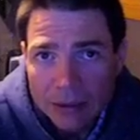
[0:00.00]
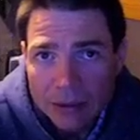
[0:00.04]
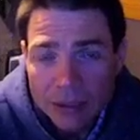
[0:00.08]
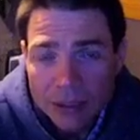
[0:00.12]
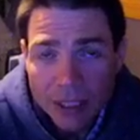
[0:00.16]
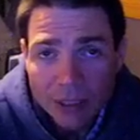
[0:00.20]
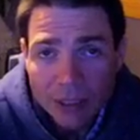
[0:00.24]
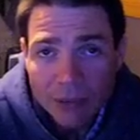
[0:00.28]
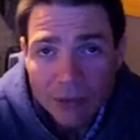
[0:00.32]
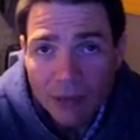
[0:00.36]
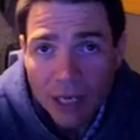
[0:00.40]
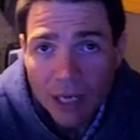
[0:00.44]

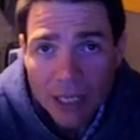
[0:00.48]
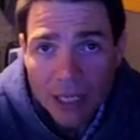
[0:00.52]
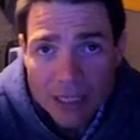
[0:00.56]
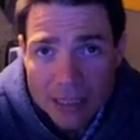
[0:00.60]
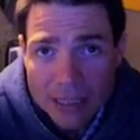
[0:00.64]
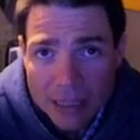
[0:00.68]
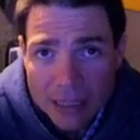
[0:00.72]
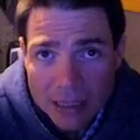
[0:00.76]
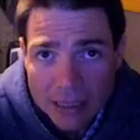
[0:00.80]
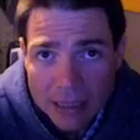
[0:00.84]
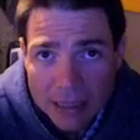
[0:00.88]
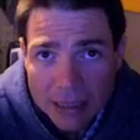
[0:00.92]

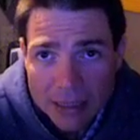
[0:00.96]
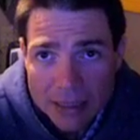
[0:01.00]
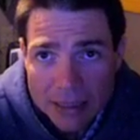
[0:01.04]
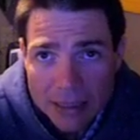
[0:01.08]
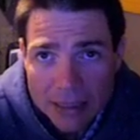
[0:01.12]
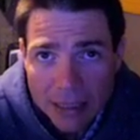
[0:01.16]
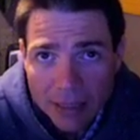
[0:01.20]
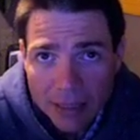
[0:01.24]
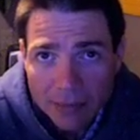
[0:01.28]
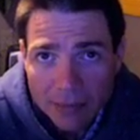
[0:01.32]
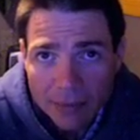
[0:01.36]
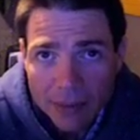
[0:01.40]
generosity,
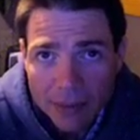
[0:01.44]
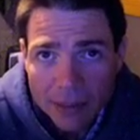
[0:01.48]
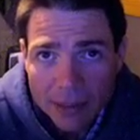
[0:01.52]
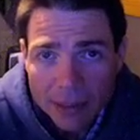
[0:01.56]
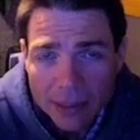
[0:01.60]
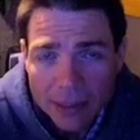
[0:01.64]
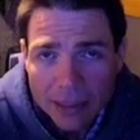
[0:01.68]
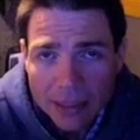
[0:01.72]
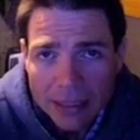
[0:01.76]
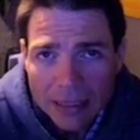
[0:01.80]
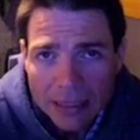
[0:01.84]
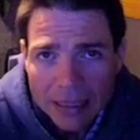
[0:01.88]
etc.
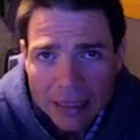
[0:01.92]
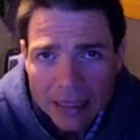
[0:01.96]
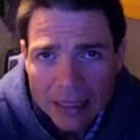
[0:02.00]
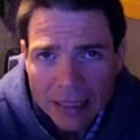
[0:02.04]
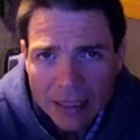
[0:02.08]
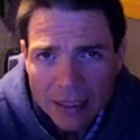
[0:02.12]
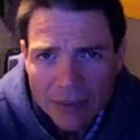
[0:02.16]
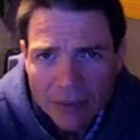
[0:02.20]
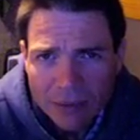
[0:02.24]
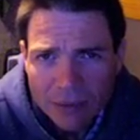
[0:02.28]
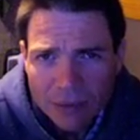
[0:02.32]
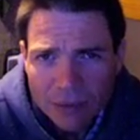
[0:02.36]

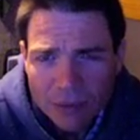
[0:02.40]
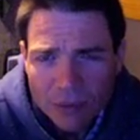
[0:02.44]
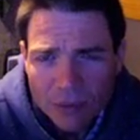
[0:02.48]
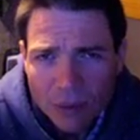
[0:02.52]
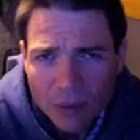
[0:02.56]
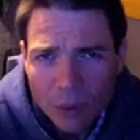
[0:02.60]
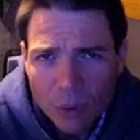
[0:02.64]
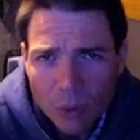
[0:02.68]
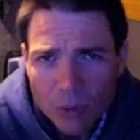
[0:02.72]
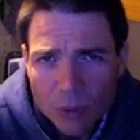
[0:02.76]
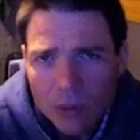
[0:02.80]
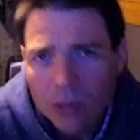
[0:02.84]
If you
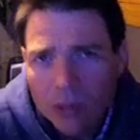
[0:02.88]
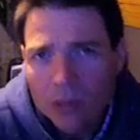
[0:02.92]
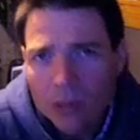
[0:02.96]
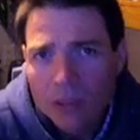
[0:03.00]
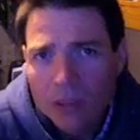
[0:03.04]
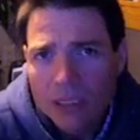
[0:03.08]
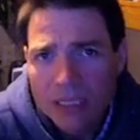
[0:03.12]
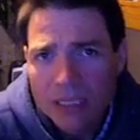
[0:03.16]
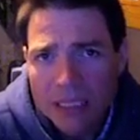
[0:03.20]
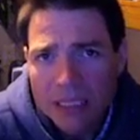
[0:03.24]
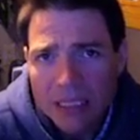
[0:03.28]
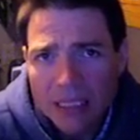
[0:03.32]
hold
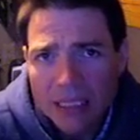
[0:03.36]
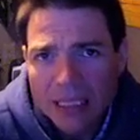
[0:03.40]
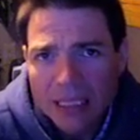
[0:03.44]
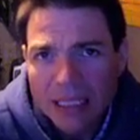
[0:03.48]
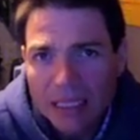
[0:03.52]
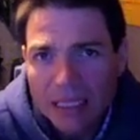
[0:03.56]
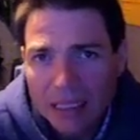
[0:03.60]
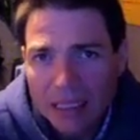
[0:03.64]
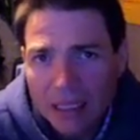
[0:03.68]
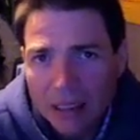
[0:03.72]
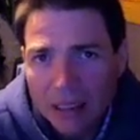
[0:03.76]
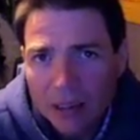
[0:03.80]
those
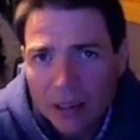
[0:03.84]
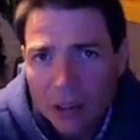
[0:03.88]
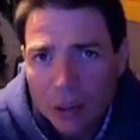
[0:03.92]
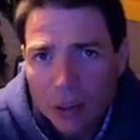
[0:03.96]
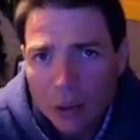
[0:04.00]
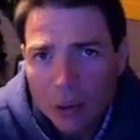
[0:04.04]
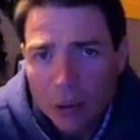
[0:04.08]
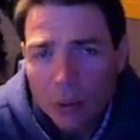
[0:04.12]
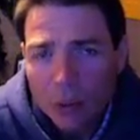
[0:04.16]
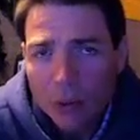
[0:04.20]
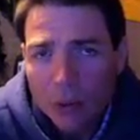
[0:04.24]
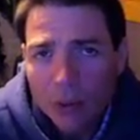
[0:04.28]
inner
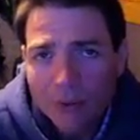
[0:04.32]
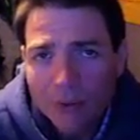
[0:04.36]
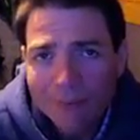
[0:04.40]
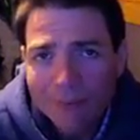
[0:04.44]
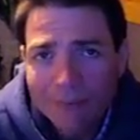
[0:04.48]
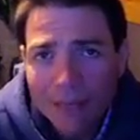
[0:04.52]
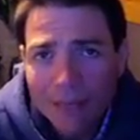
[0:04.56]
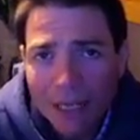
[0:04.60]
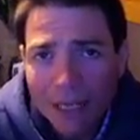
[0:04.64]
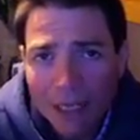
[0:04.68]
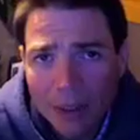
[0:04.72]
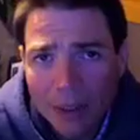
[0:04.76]
core
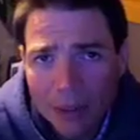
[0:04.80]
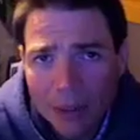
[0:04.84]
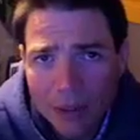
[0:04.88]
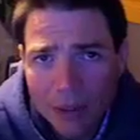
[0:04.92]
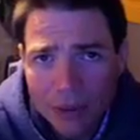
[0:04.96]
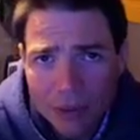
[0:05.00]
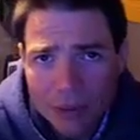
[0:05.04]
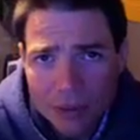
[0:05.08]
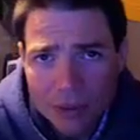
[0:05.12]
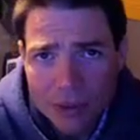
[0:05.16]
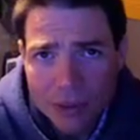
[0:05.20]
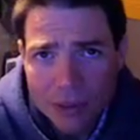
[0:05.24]

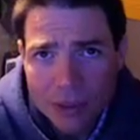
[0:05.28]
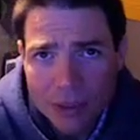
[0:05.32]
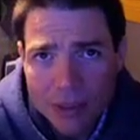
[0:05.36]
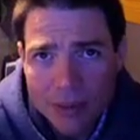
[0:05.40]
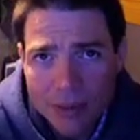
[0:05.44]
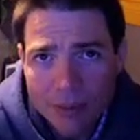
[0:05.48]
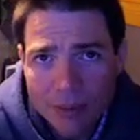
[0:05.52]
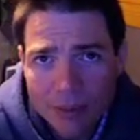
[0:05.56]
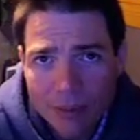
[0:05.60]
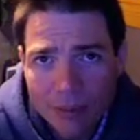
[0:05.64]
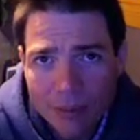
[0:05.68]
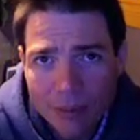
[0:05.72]
values,
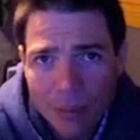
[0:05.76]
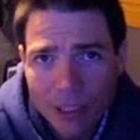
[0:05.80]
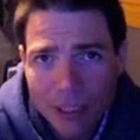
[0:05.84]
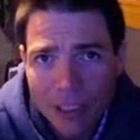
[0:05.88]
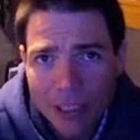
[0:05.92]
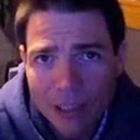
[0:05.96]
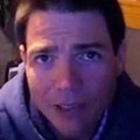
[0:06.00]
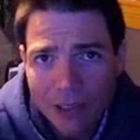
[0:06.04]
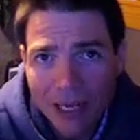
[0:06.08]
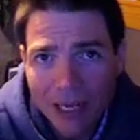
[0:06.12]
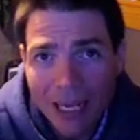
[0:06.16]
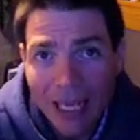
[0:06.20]
but
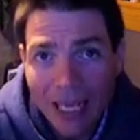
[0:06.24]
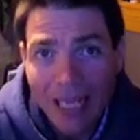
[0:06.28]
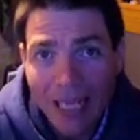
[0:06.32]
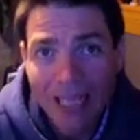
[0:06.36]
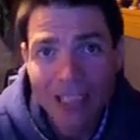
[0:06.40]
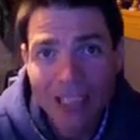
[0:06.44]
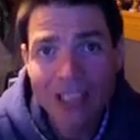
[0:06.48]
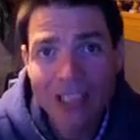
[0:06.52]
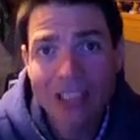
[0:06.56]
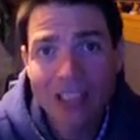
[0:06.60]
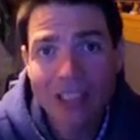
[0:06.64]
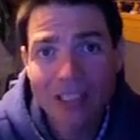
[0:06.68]
your
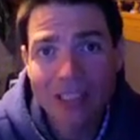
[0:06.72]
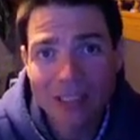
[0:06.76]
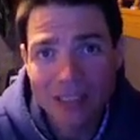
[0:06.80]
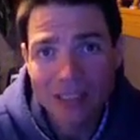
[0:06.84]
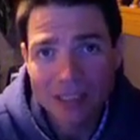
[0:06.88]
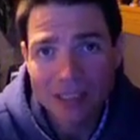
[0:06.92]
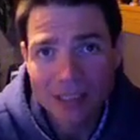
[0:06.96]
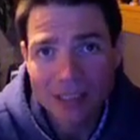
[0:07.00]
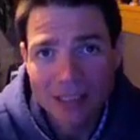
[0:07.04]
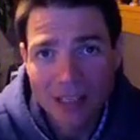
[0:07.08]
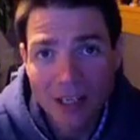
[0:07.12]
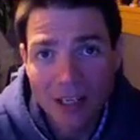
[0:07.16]

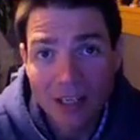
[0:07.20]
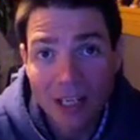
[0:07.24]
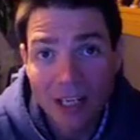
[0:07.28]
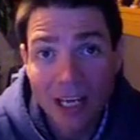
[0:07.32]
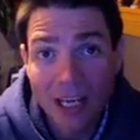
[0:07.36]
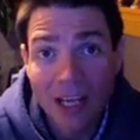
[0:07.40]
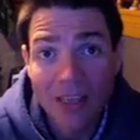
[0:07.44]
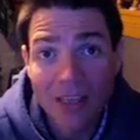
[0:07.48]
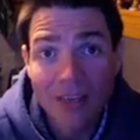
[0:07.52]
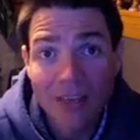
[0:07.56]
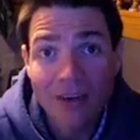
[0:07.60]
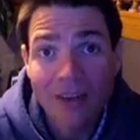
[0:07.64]
actions are
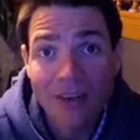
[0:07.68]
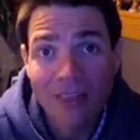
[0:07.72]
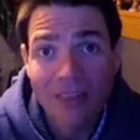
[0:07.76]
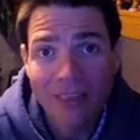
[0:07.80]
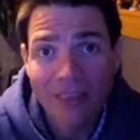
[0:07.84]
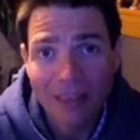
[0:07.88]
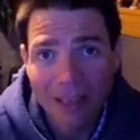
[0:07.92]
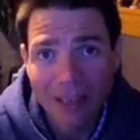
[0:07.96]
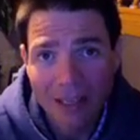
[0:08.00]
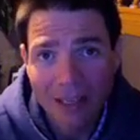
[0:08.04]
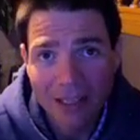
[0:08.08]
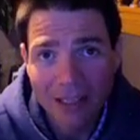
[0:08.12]
other
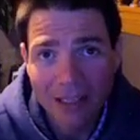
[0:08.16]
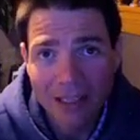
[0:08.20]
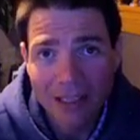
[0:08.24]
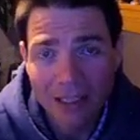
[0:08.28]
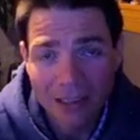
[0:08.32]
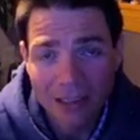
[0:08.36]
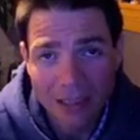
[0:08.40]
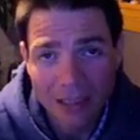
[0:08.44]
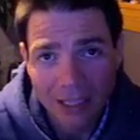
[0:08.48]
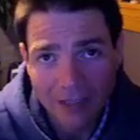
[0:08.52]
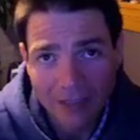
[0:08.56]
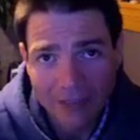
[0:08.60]
than
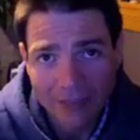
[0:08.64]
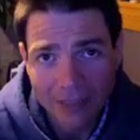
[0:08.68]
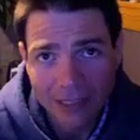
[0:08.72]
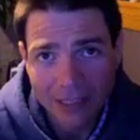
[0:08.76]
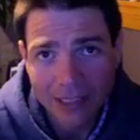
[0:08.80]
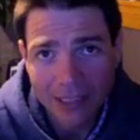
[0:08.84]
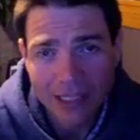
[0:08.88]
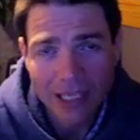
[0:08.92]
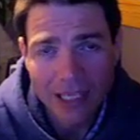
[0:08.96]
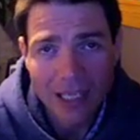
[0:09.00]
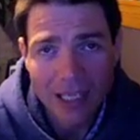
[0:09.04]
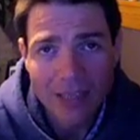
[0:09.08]

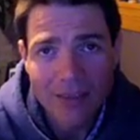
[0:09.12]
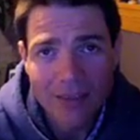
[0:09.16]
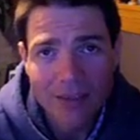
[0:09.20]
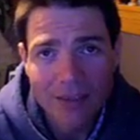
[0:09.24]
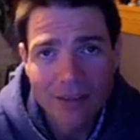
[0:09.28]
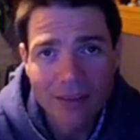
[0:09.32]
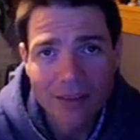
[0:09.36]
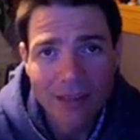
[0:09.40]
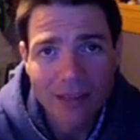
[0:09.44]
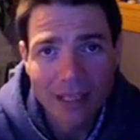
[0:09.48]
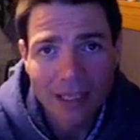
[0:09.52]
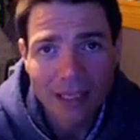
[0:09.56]
loving,
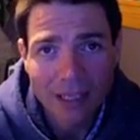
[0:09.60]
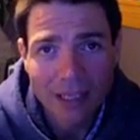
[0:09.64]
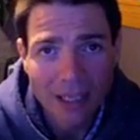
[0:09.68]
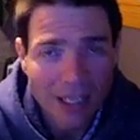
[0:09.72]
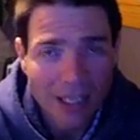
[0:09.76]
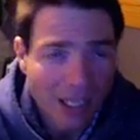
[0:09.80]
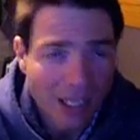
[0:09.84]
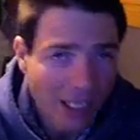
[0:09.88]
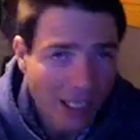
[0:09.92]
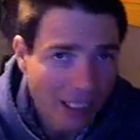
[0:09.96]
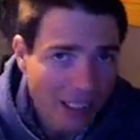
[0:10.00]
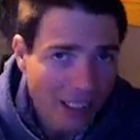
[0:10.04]
other than
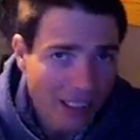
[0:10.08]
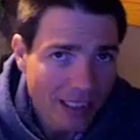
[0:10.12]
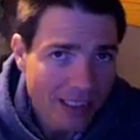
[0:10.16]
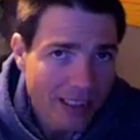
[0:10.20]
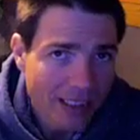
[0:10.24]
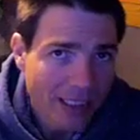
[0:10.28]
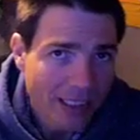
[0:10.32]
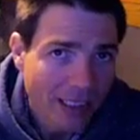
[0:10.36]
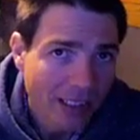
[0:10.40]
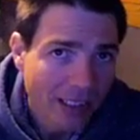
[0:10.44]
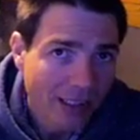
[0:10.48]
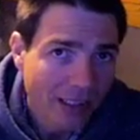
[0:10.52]

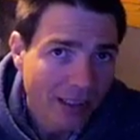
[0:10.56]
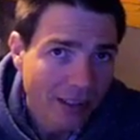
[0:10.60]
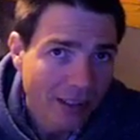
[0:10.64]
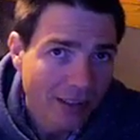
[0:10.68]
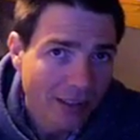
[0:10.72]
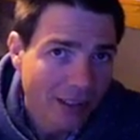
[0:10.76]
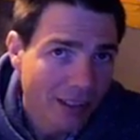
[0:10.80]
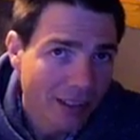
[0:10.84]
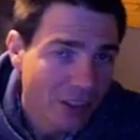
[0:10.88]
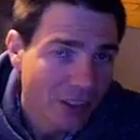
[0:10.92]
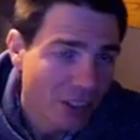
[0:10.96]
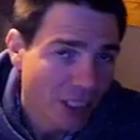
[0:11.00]
honest, other
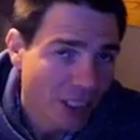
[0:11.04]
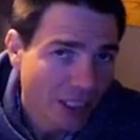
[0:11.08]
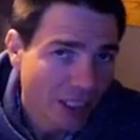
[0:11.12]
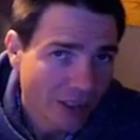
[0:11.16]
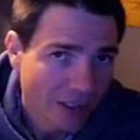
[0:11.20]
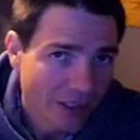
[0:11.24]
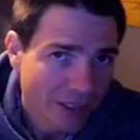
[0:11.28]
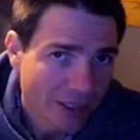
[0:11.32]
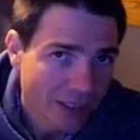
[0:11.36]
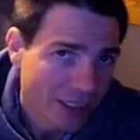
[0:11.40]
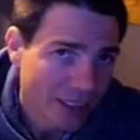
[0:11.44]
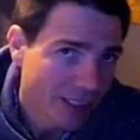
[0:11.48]
than
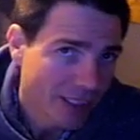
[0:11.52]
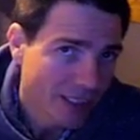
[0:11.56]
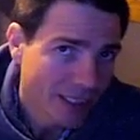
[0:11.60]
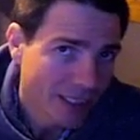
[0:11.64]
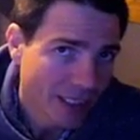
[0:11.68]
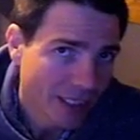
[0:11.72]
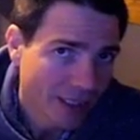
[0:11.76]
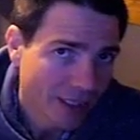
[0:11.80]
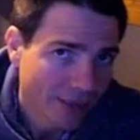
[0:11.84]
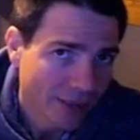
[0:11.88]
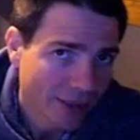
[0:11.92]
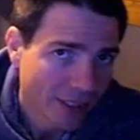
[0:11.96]
generous,
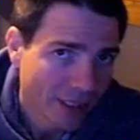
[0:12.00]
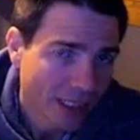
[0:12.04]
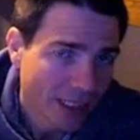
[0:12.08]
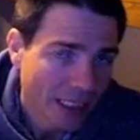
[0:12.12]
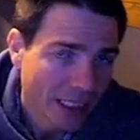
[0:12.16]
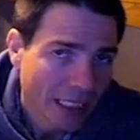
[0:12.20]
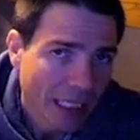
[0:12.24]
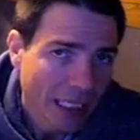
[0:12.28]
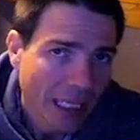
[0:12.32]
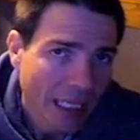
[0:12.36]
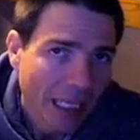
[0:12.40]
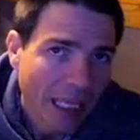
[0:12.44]
etc.,
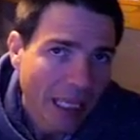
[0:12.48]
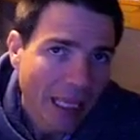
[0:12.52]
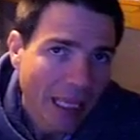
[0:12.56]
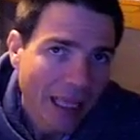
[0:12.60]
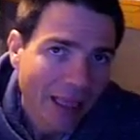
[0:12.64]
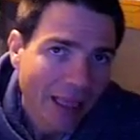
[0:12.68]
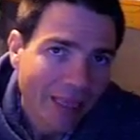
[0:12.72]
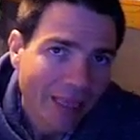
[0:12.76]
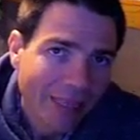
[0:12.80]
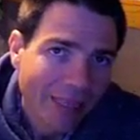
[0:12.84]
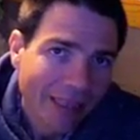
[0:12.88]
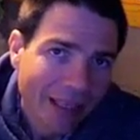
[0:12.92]

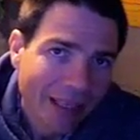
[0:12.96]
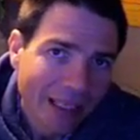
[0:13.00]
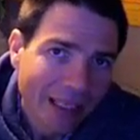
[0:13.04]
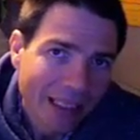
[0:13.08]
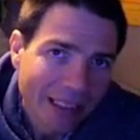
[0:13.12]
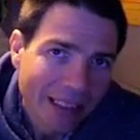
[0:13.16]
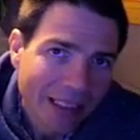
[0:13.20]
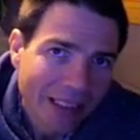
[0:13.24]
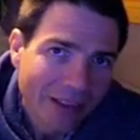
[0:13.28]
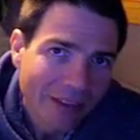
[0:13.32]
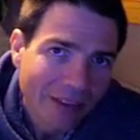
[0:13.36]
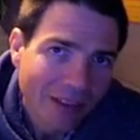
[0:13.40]

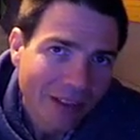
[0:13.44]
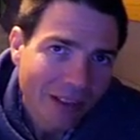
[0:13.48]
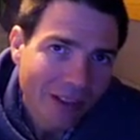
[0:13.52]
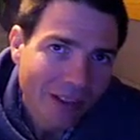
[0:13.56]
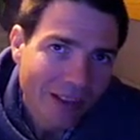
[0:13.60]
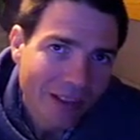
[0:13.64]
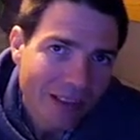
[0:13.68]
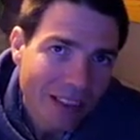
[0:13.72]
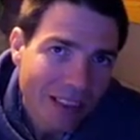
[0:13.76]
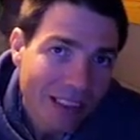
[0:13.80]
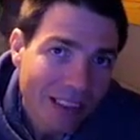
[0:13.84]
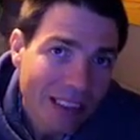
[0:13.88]
then
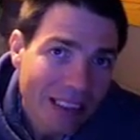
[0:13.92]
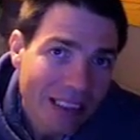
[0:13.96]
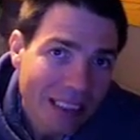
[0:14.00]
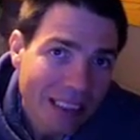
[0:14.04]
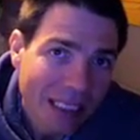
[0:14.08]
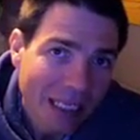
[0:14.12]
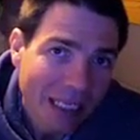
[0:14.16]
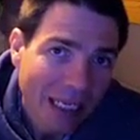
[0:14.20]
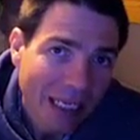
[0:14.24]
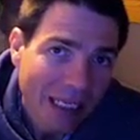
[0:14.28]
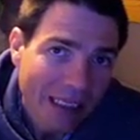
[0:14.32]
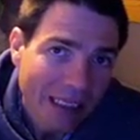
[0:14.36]
there's a
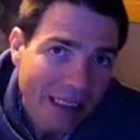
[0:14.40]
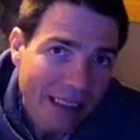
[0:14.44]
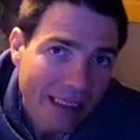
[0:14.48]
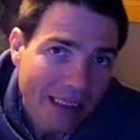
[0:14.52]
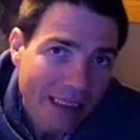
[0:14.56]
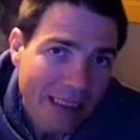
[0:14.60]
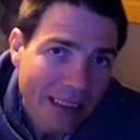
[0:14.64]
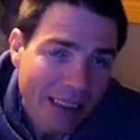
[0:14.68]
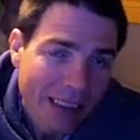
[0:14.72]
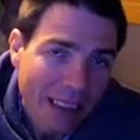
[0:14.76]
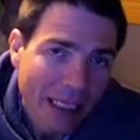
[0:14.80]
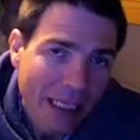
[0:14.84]

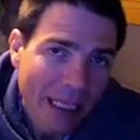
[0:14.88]
disconnect.